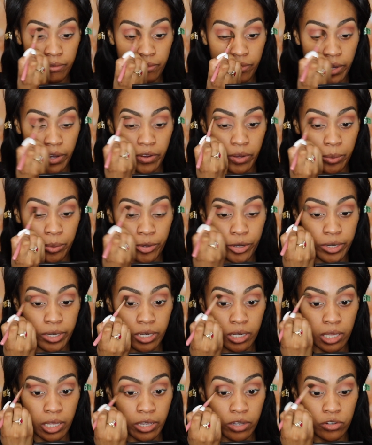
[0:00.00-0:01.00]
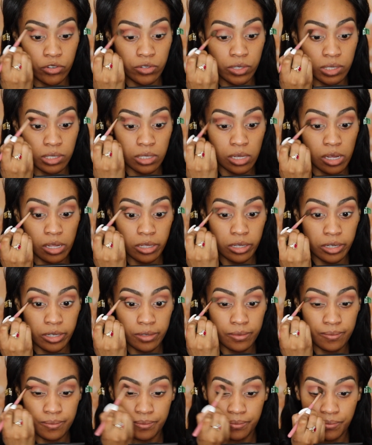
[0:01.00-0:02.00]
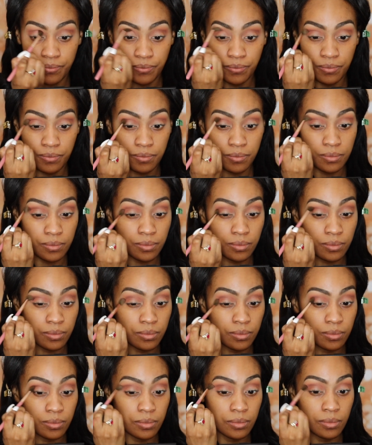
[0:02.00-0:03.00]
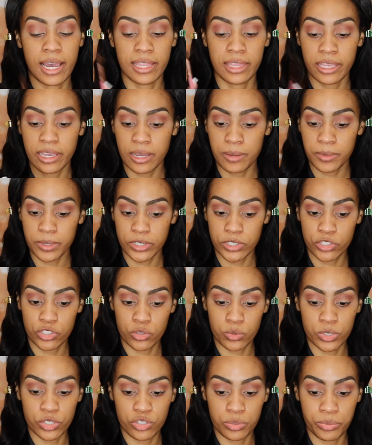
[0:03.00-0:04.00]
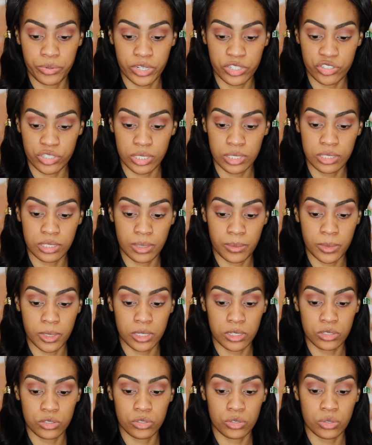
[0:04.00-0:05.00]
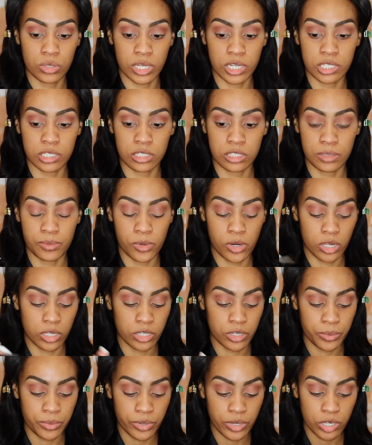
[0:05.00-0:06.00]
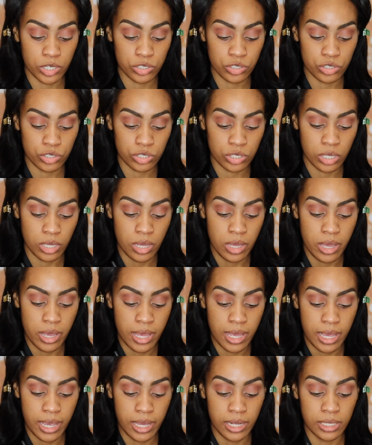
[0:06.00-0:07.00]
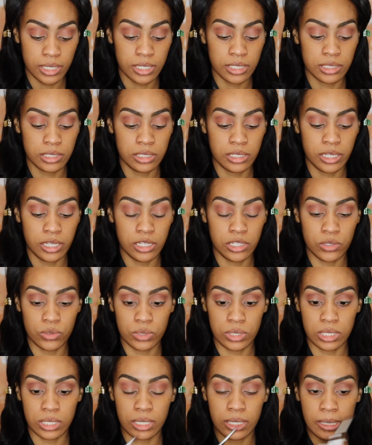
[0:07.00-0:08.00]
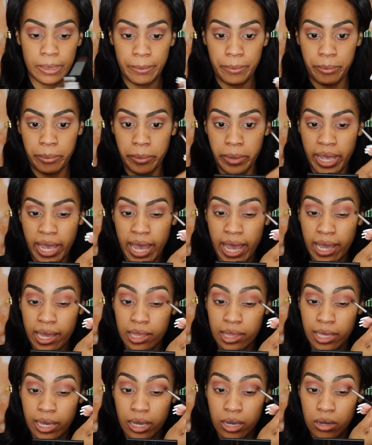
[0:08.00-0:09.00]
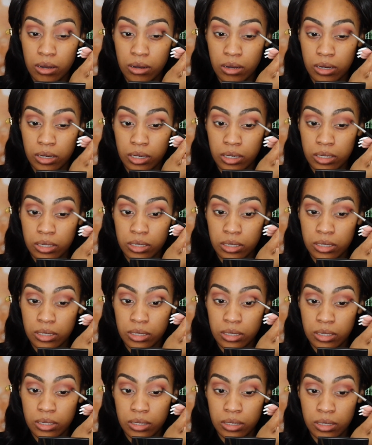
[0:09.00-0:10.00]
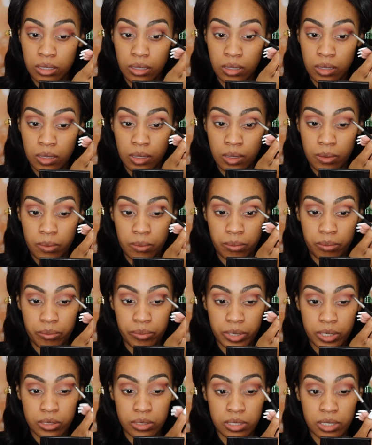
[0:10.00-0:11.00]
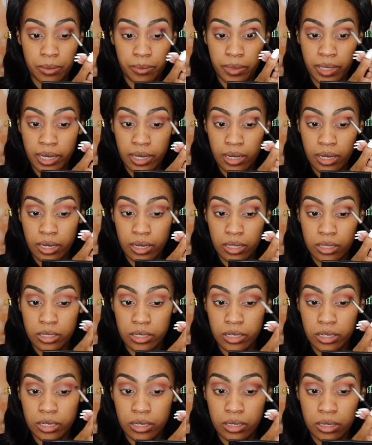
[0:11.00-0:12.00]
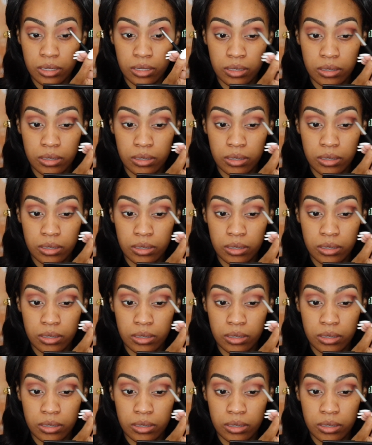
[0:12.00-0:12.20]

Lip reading: Very pretty, like crease color. I think I'm going to switch brushes. I'm going to do like a smaller brush and continue to pack that on. Build up that color.